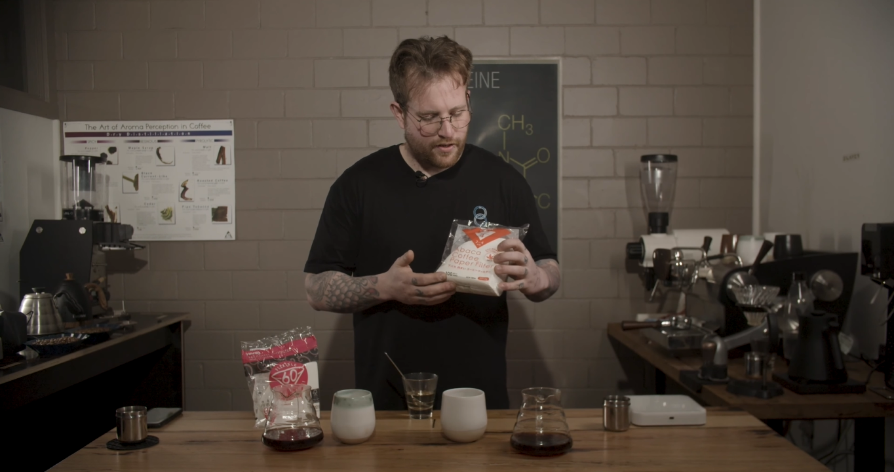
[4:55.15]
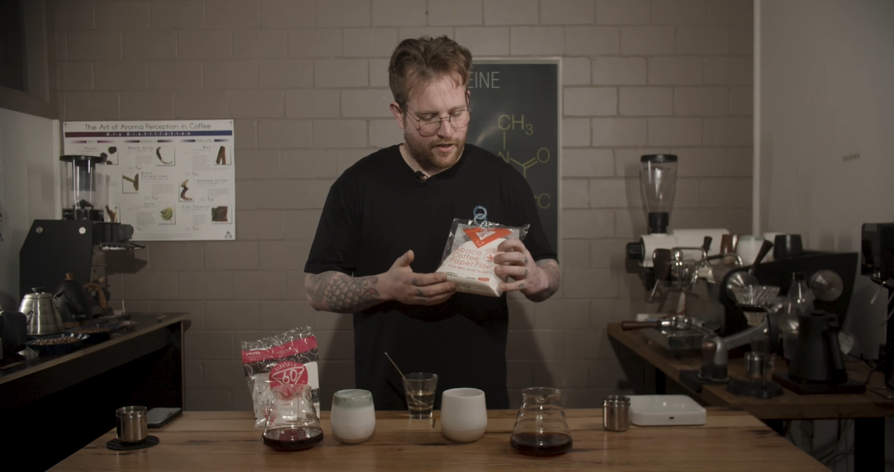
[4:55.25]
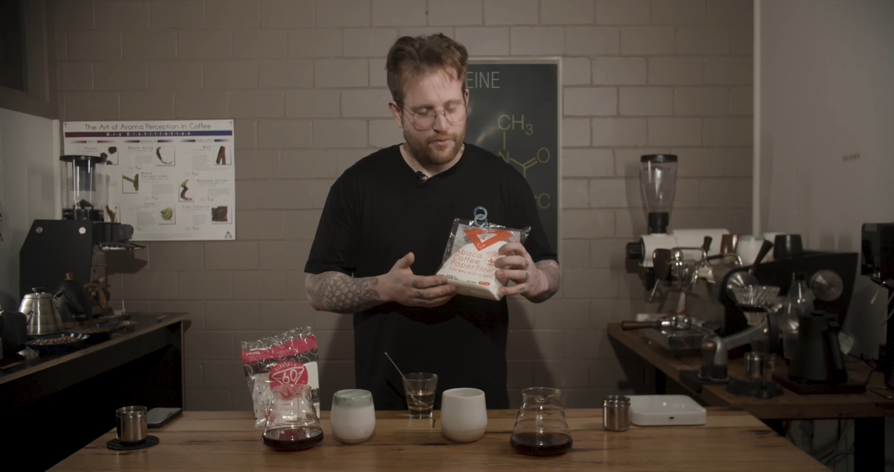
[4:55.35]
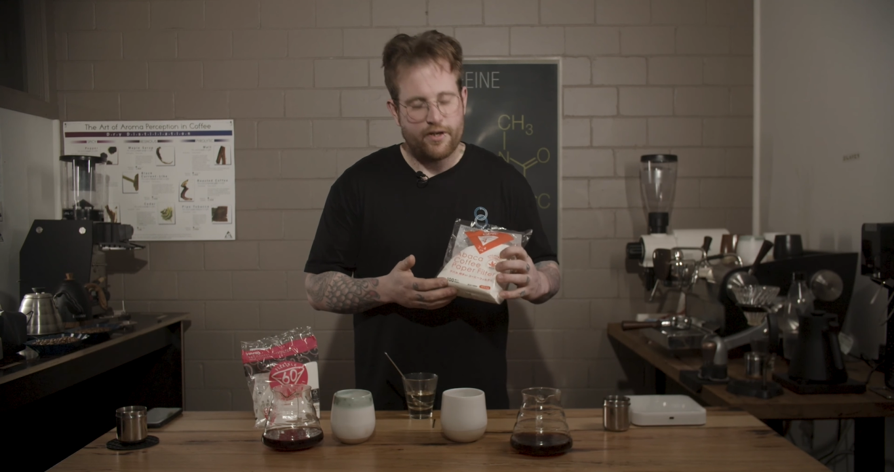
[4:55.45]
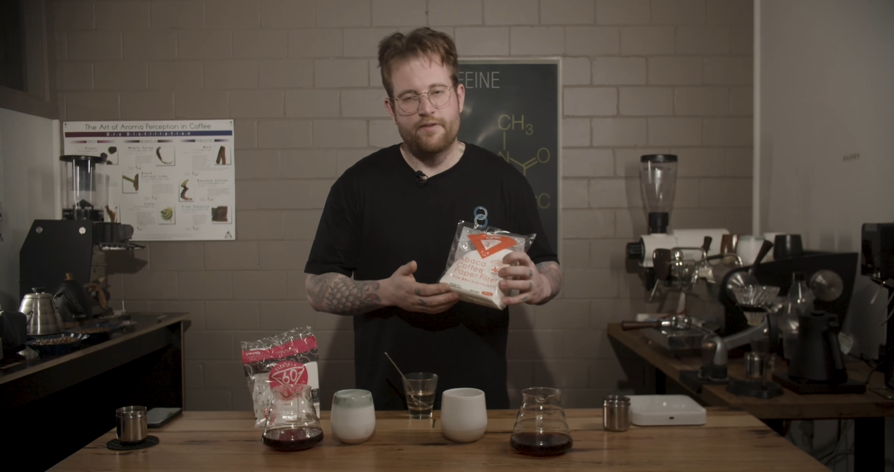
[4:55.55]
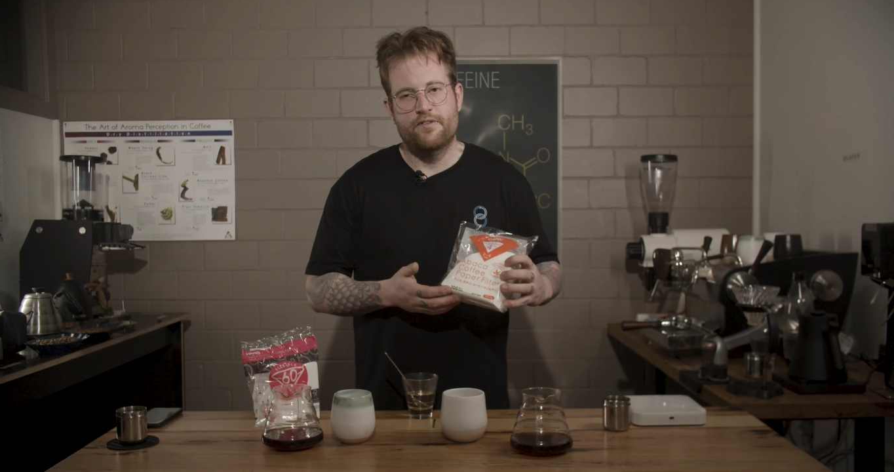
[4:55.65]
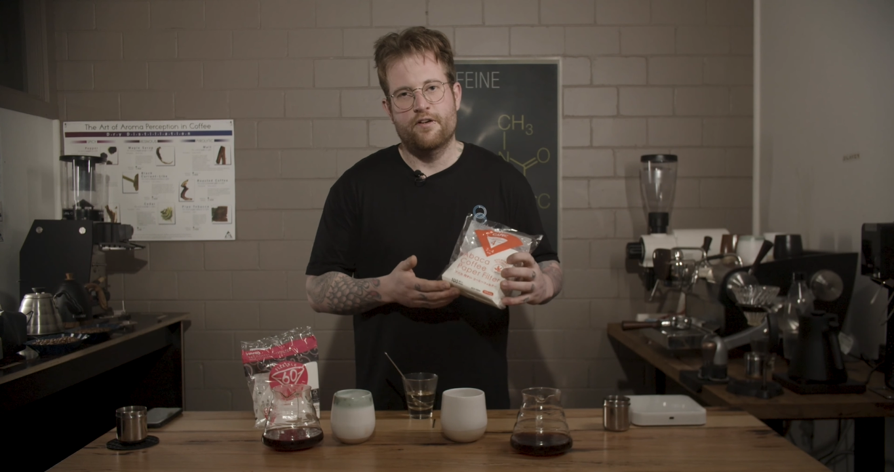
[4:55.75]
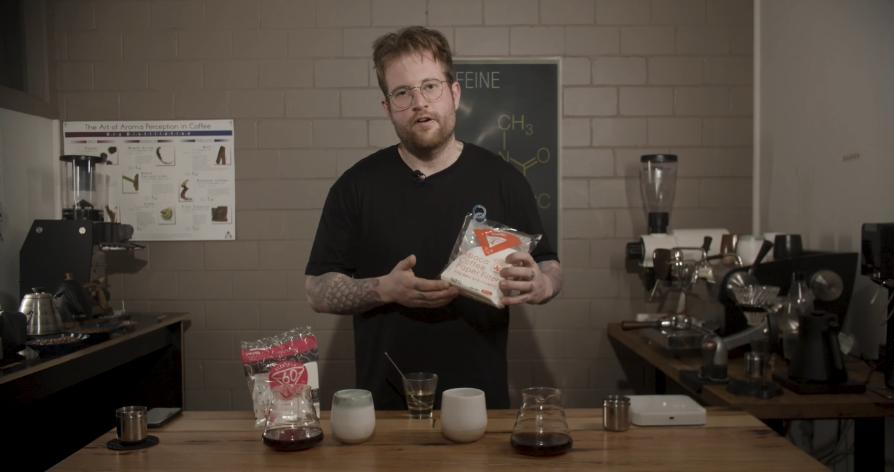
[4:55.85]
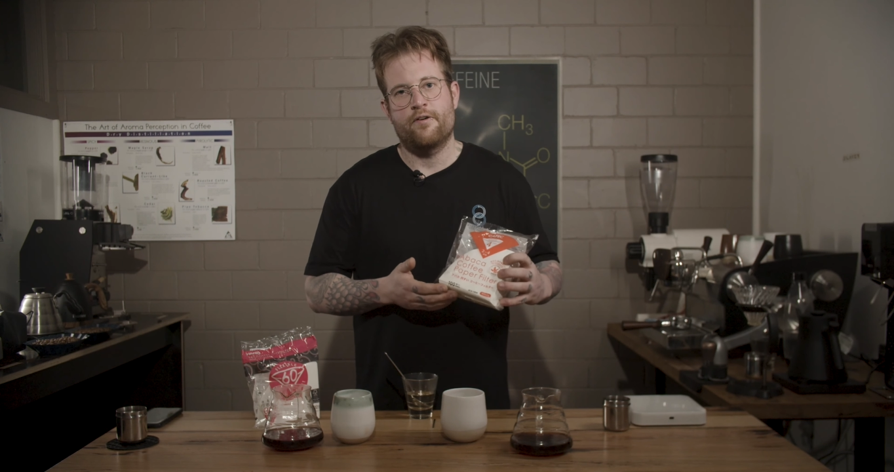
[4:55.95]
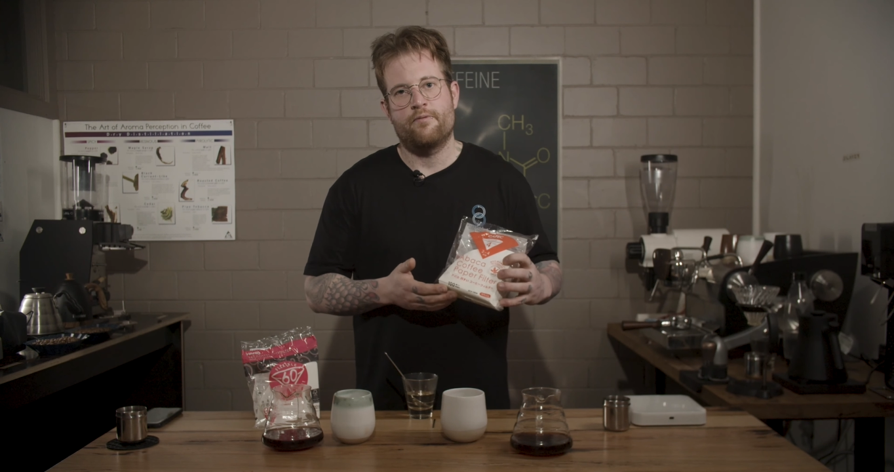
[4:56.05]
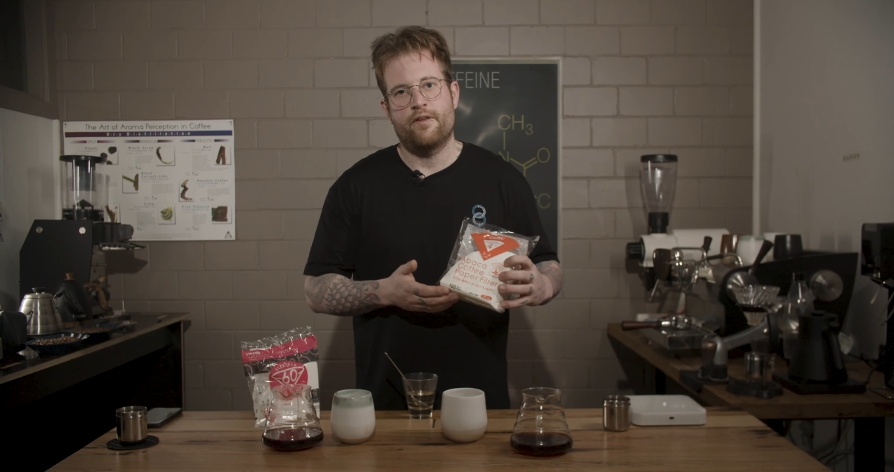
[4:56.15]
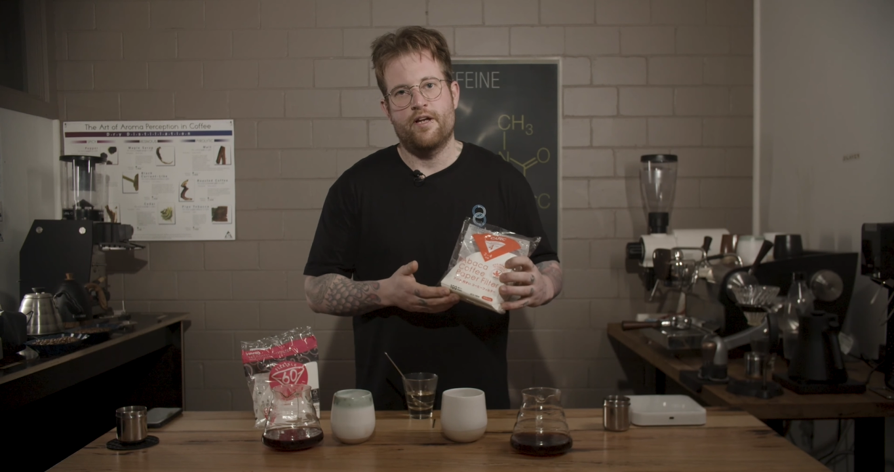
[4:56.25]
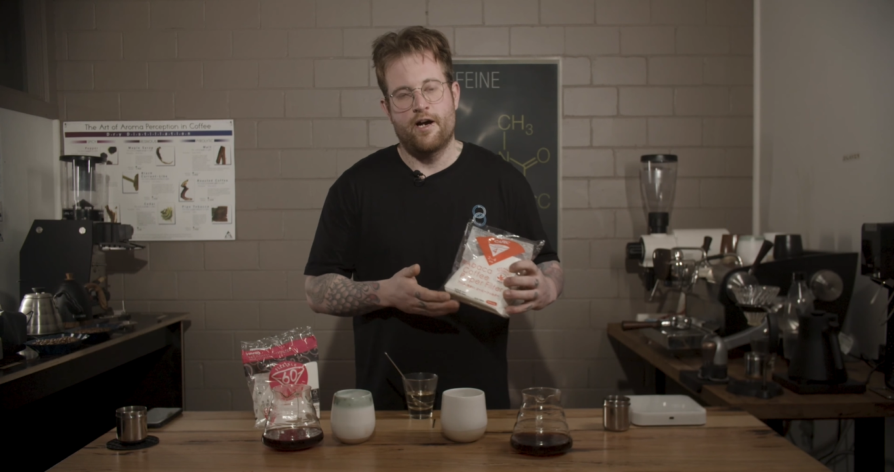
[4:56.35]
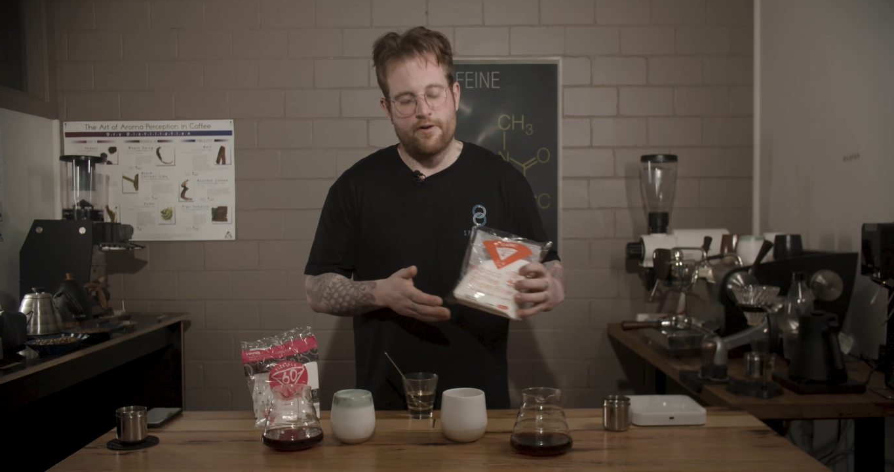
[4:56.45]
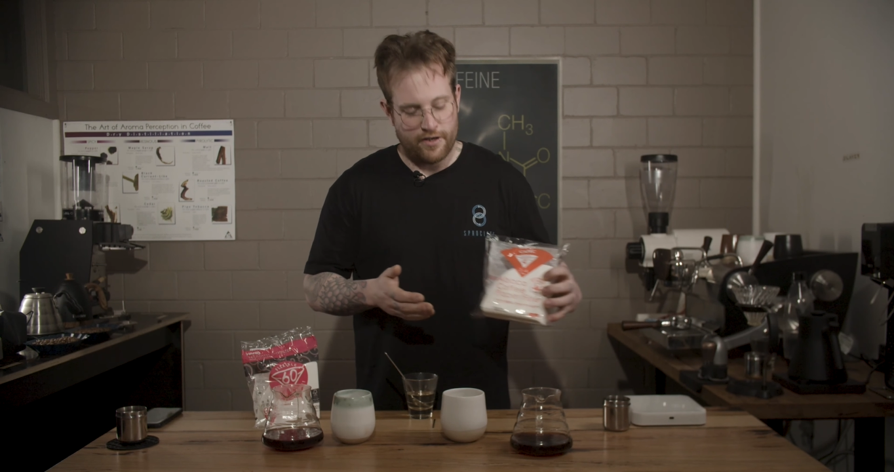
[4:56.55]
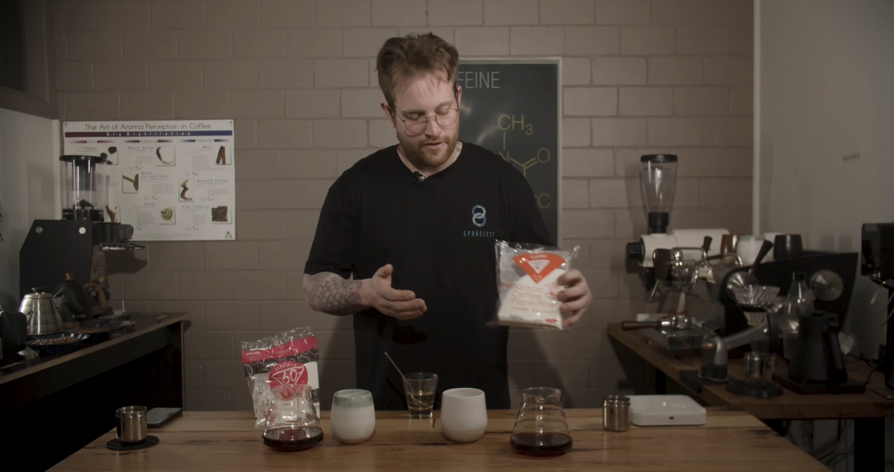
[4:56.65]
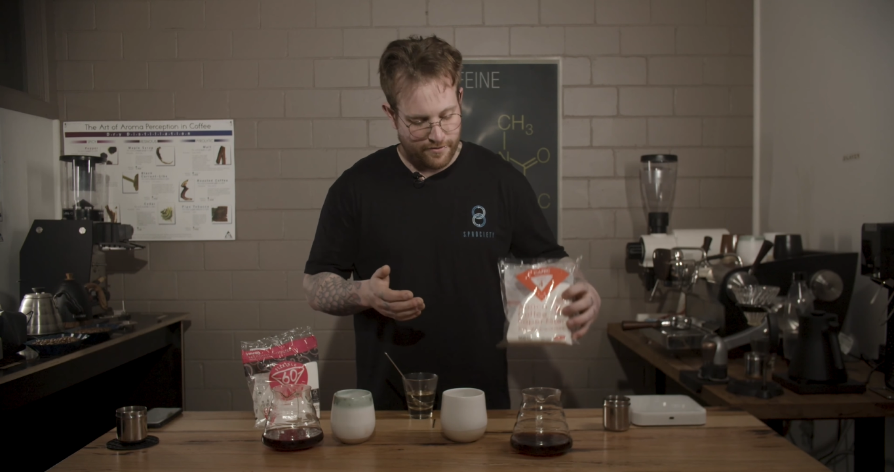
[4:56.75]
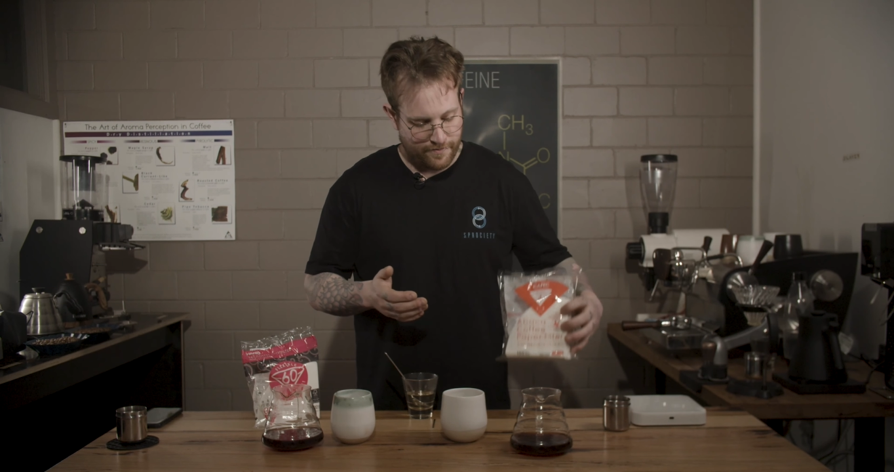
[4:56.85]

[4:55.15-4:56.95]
I would have to go with the Hario.